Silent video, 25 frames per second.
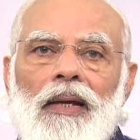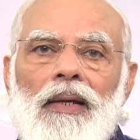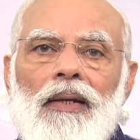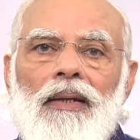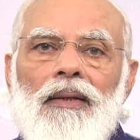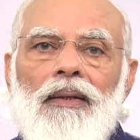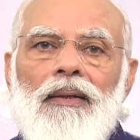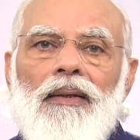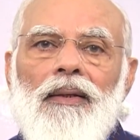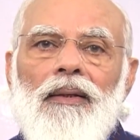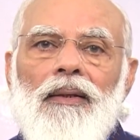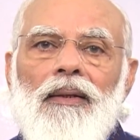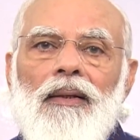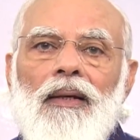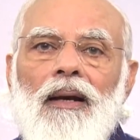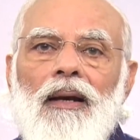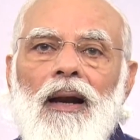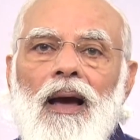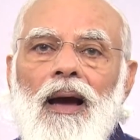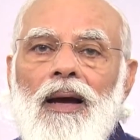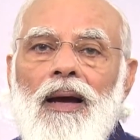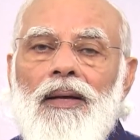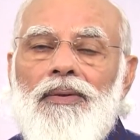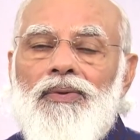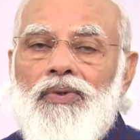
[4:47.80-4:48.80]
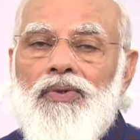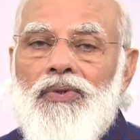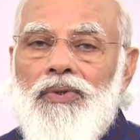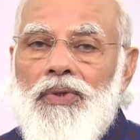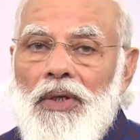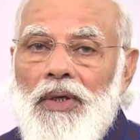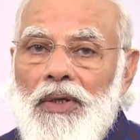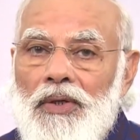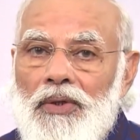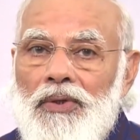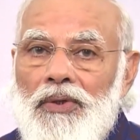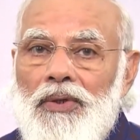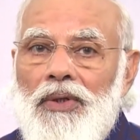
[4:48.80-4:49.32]
In the last
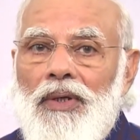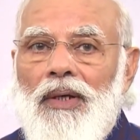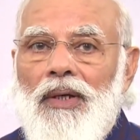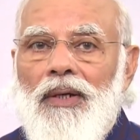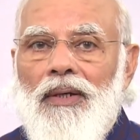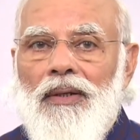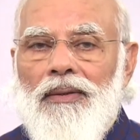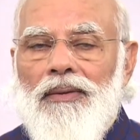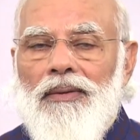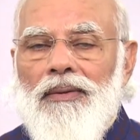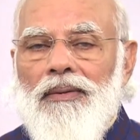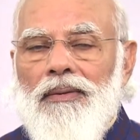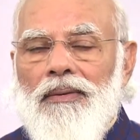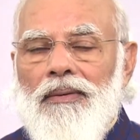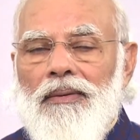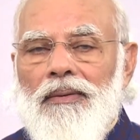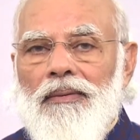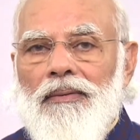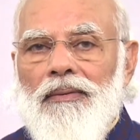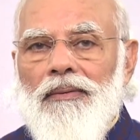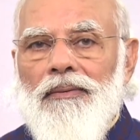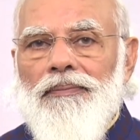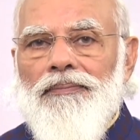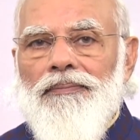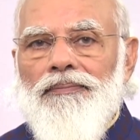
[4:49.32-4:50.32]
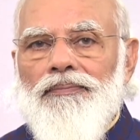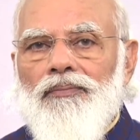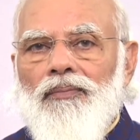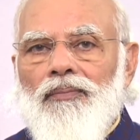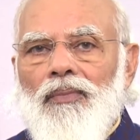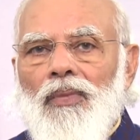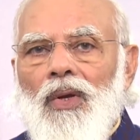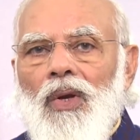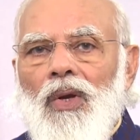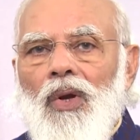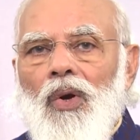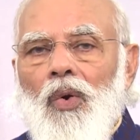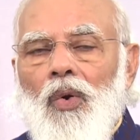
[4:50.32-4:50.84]
6 years,
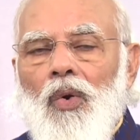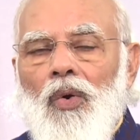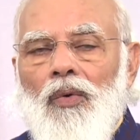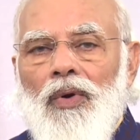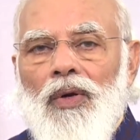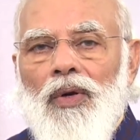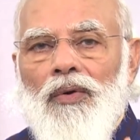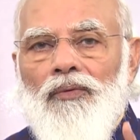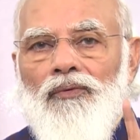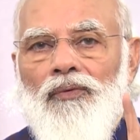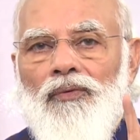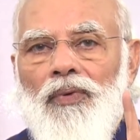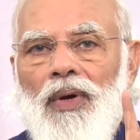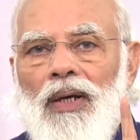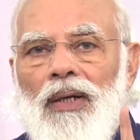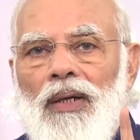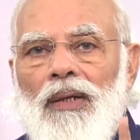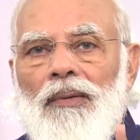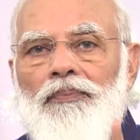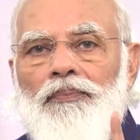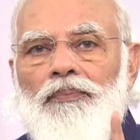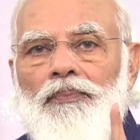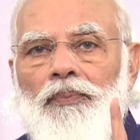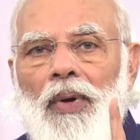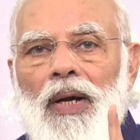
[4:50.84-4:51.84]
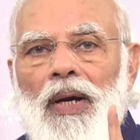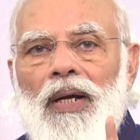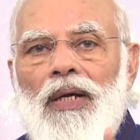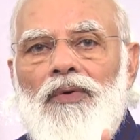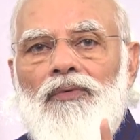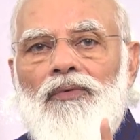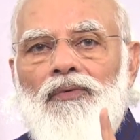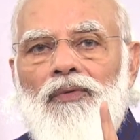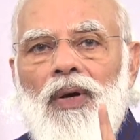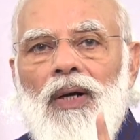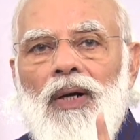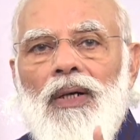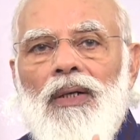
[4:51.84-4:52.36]
over
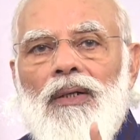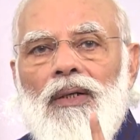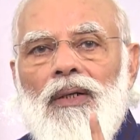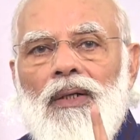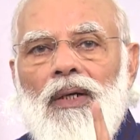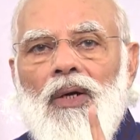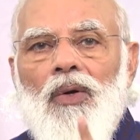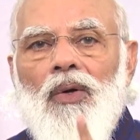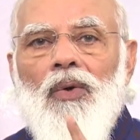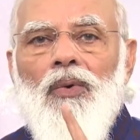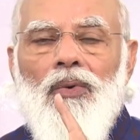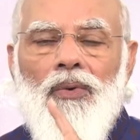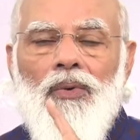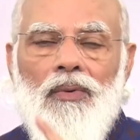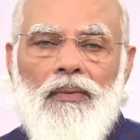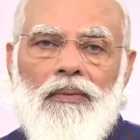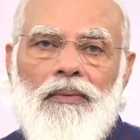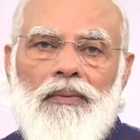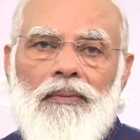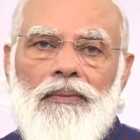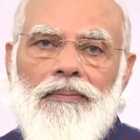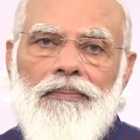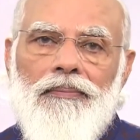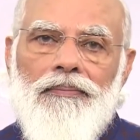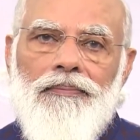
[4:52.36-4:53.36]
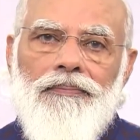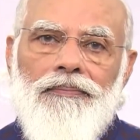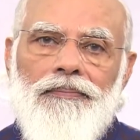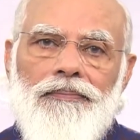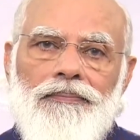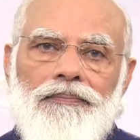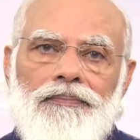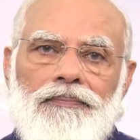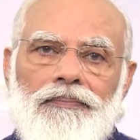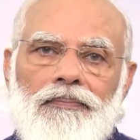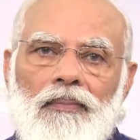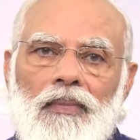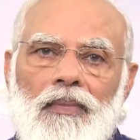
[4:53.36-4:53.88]
1.1 crore
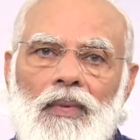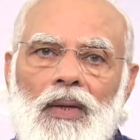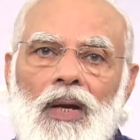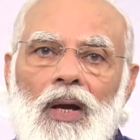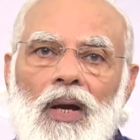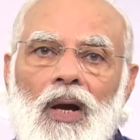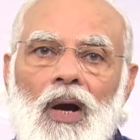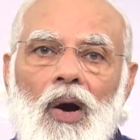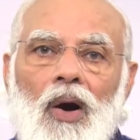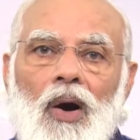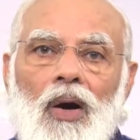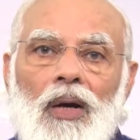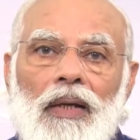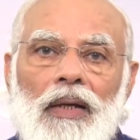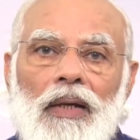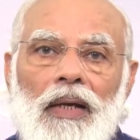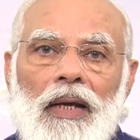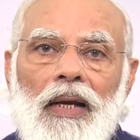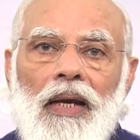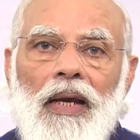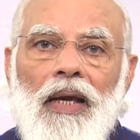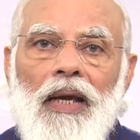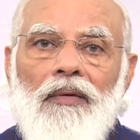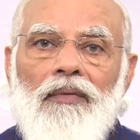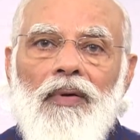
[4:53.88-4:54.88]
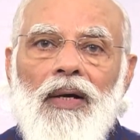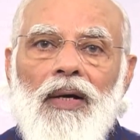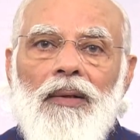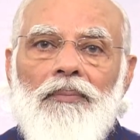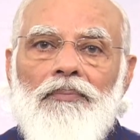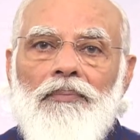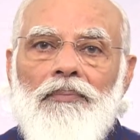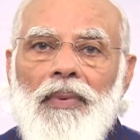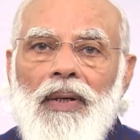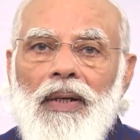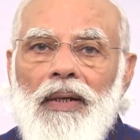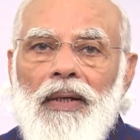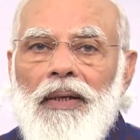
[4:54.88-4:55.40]
or 11
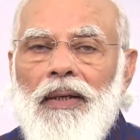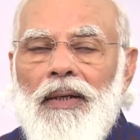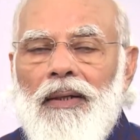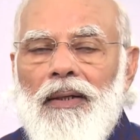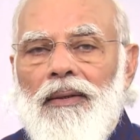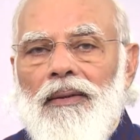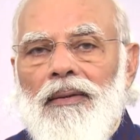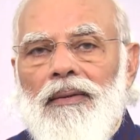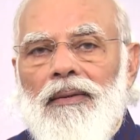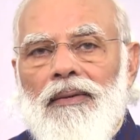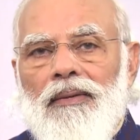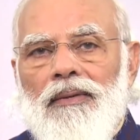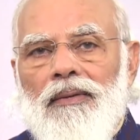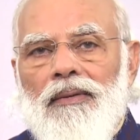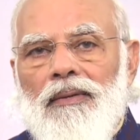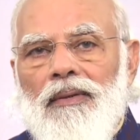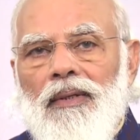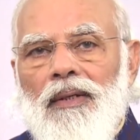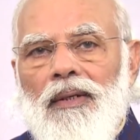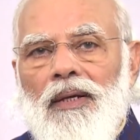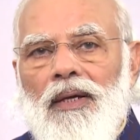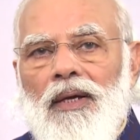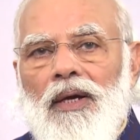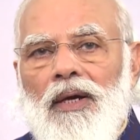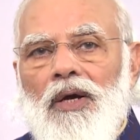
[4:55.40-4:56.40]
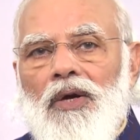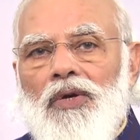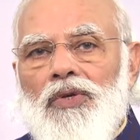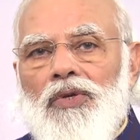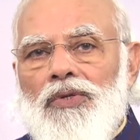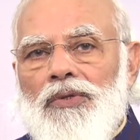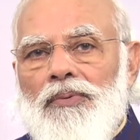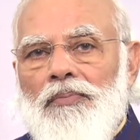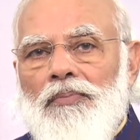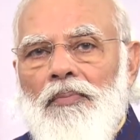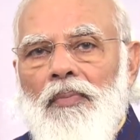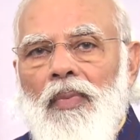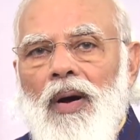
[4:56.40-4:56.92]
million
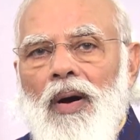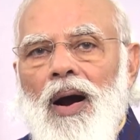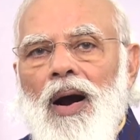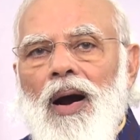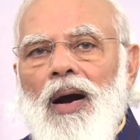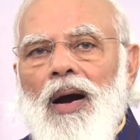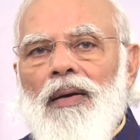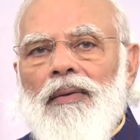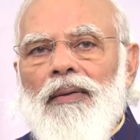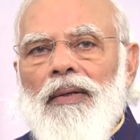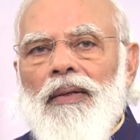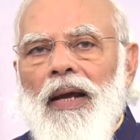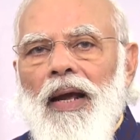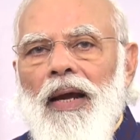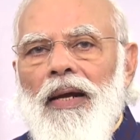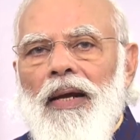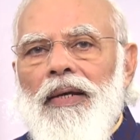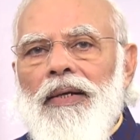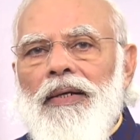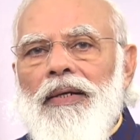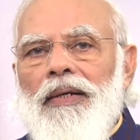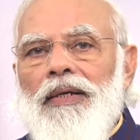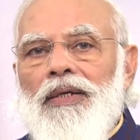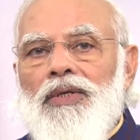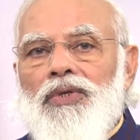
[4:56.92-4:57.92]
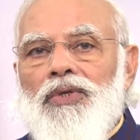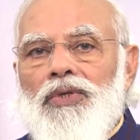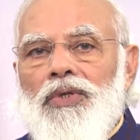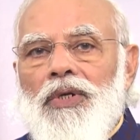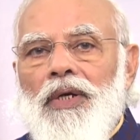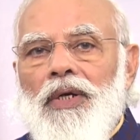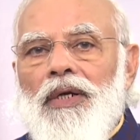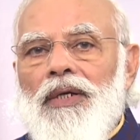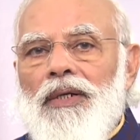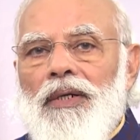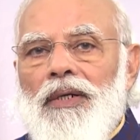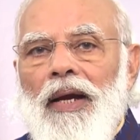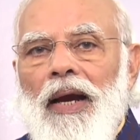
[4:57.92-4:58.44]
smart LED
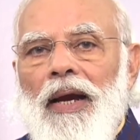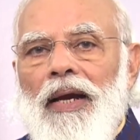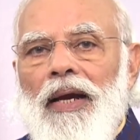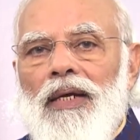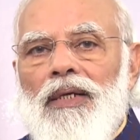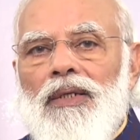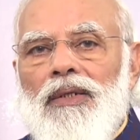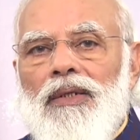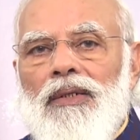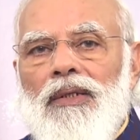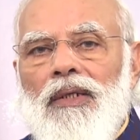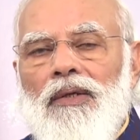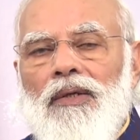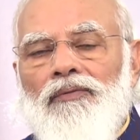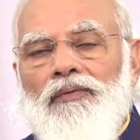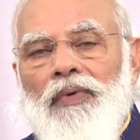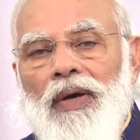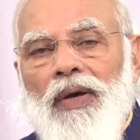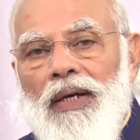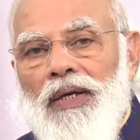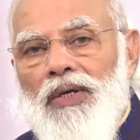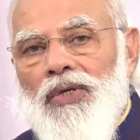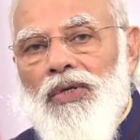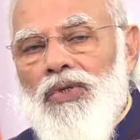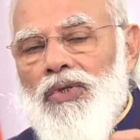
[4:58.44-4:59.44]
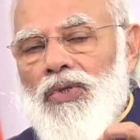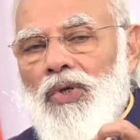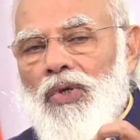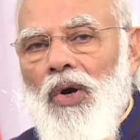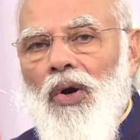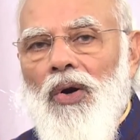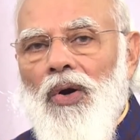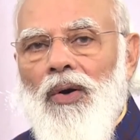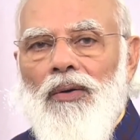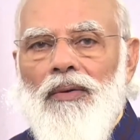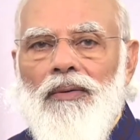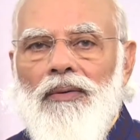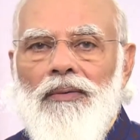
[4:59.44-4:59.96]
street lights were
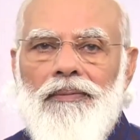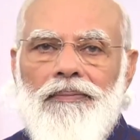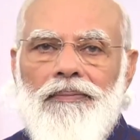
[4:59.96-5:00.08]
installed.